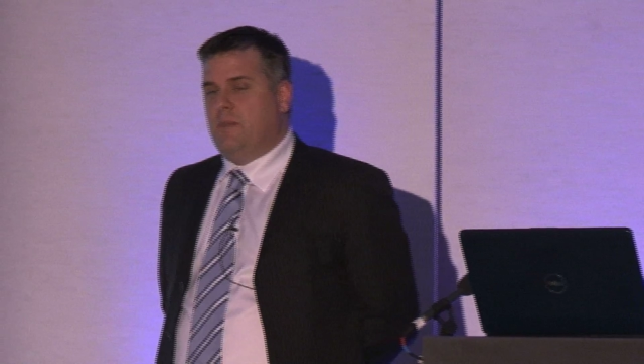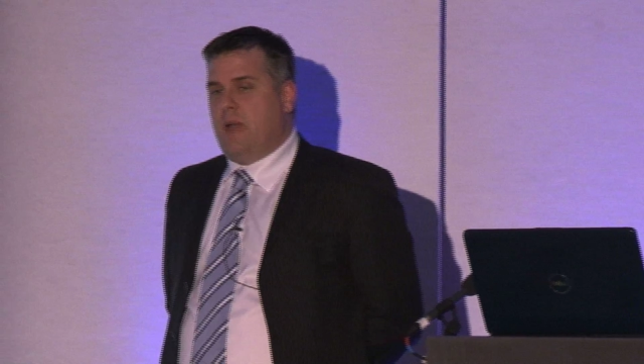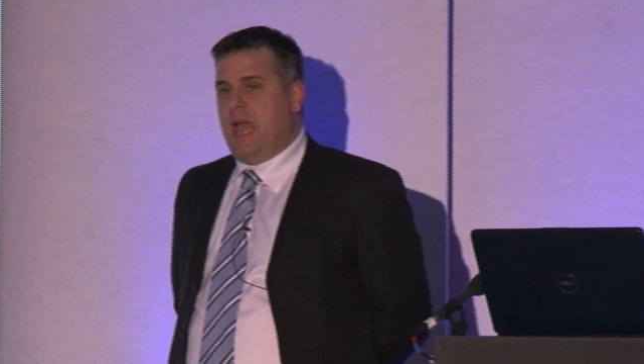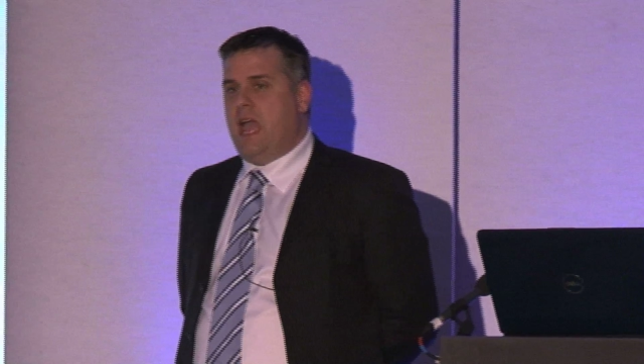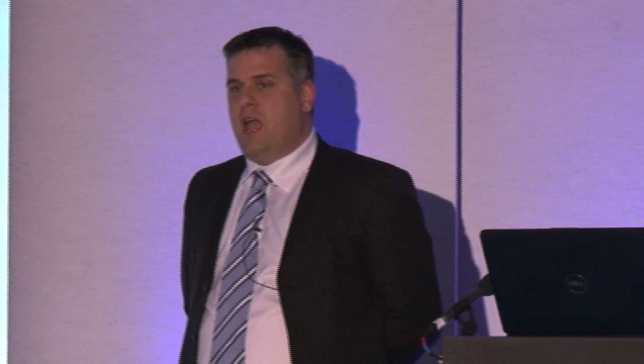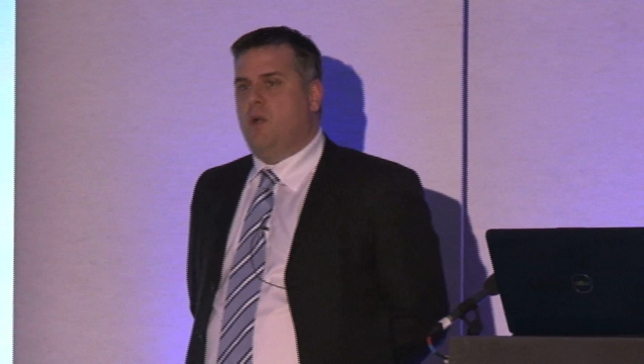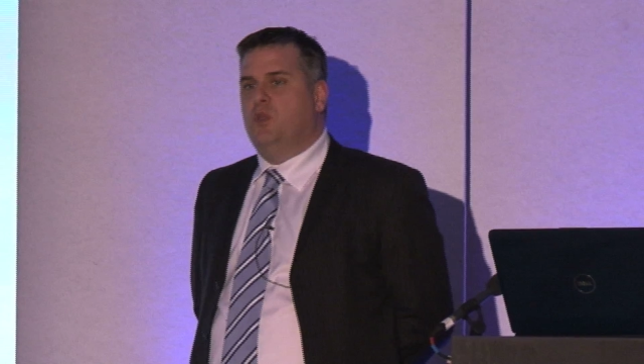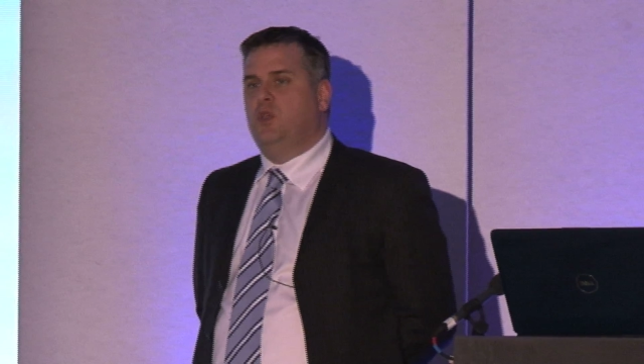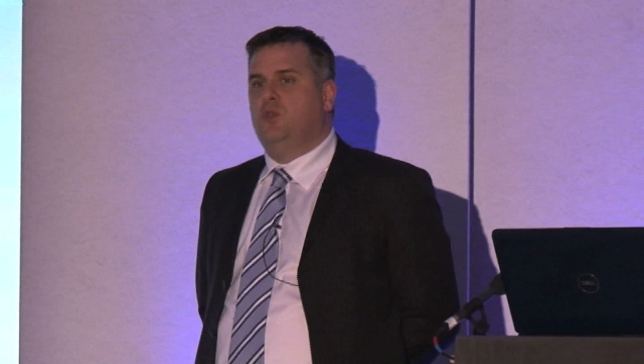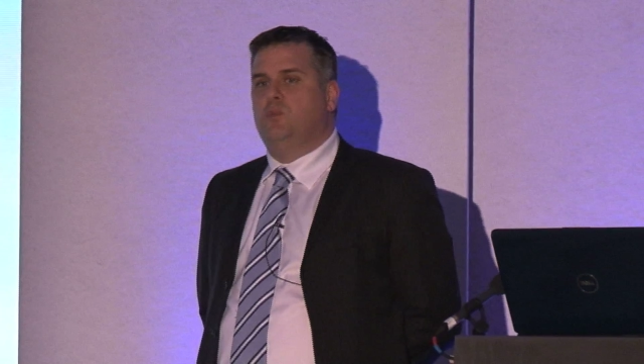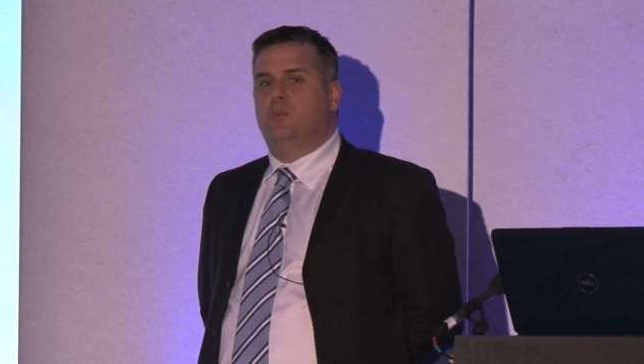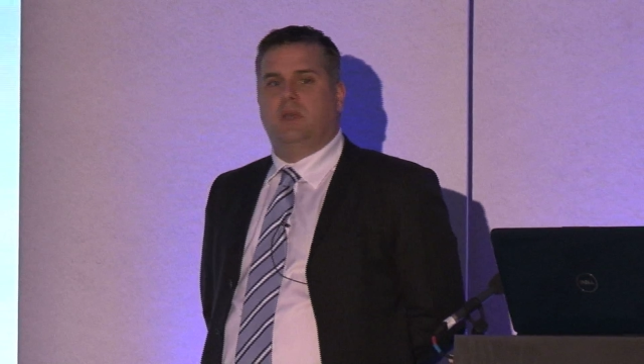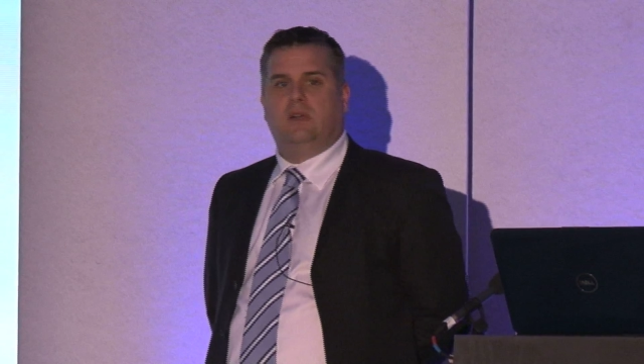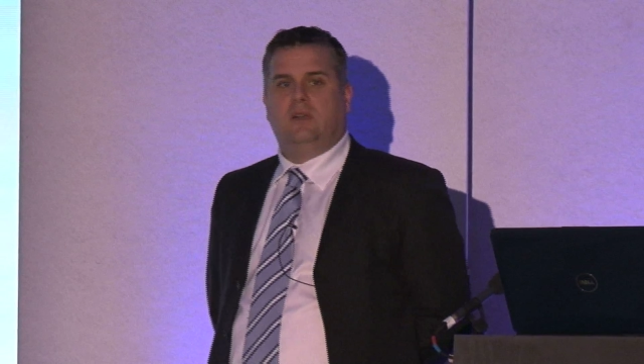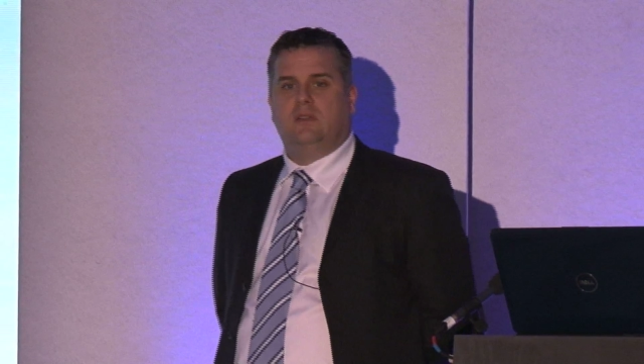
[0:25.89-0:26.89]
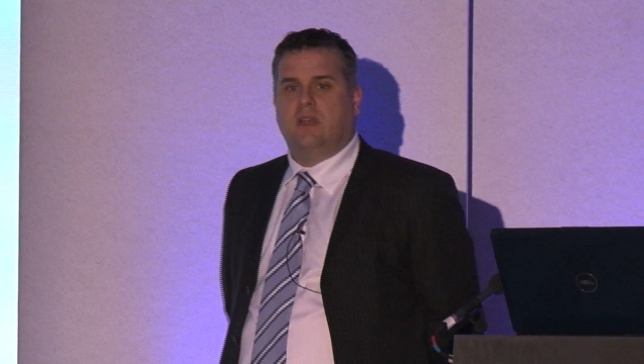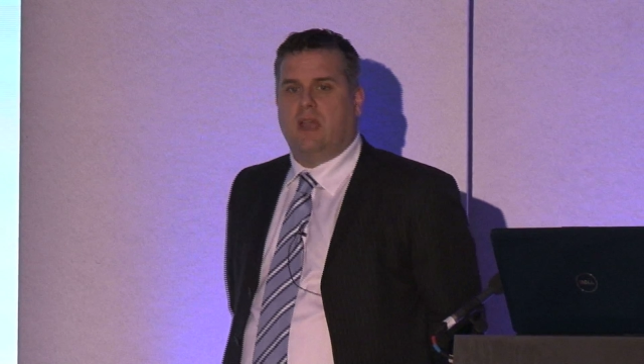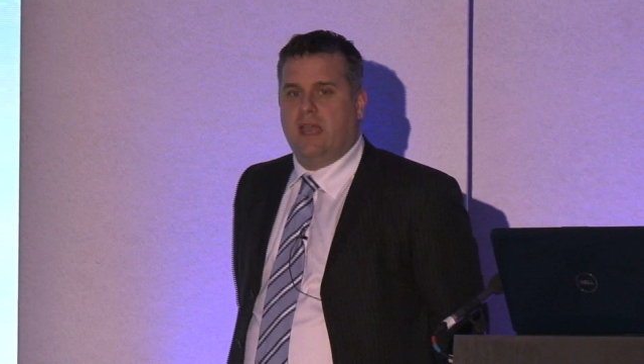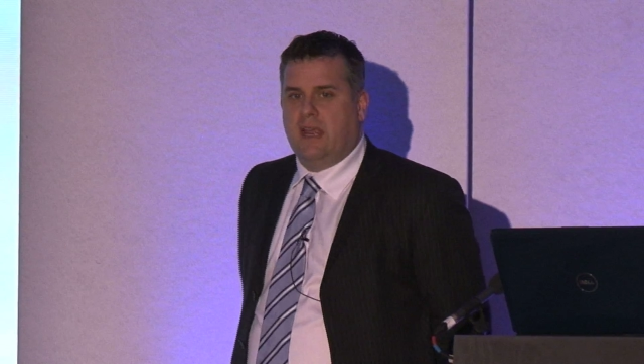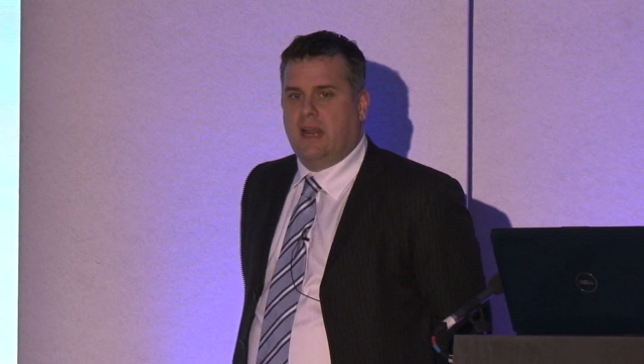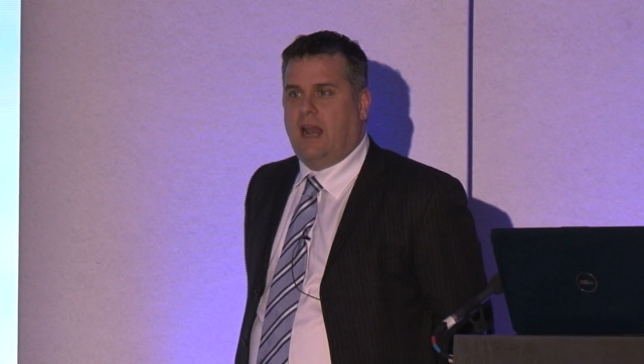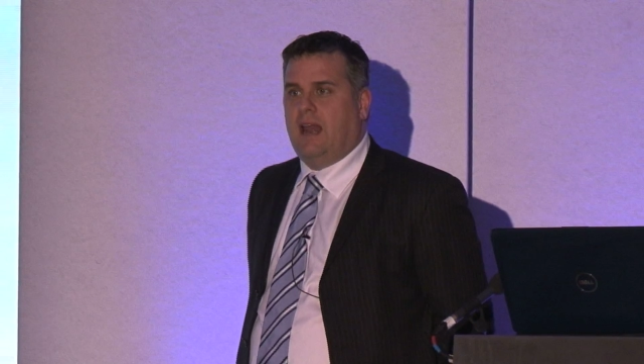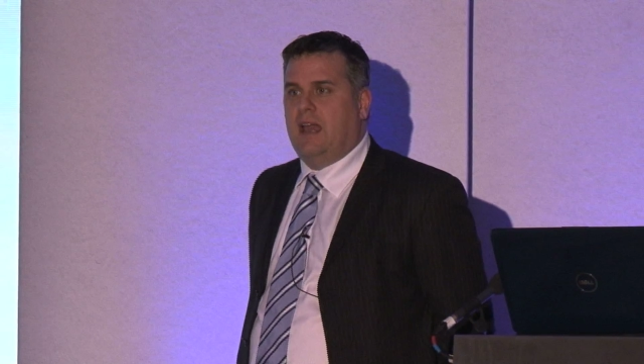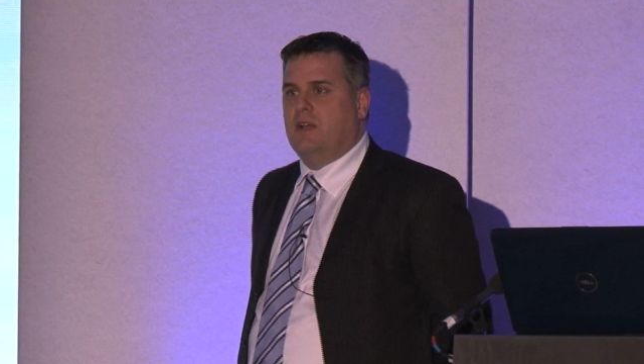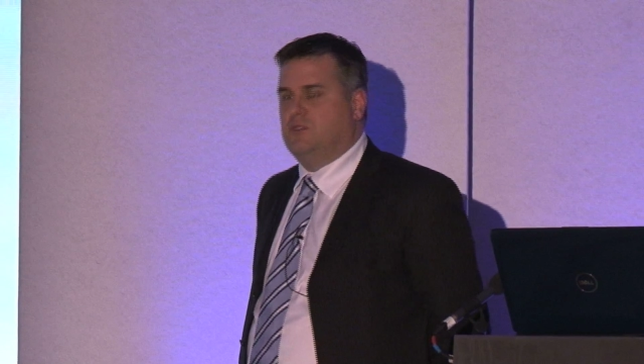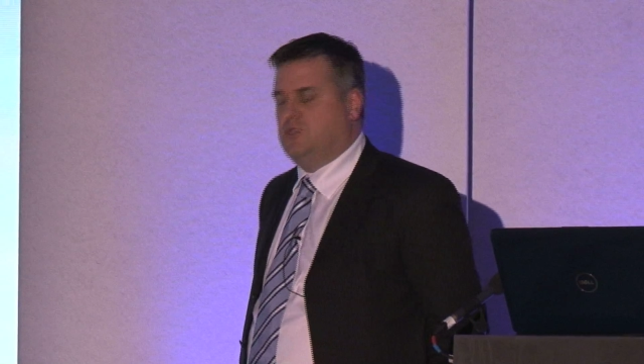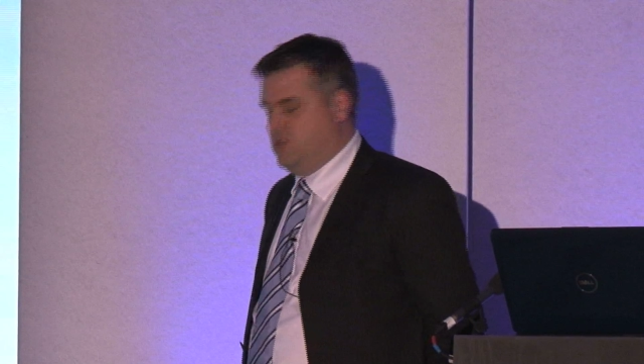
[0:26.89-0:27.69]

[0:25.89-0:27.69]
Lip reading: how you build a cloud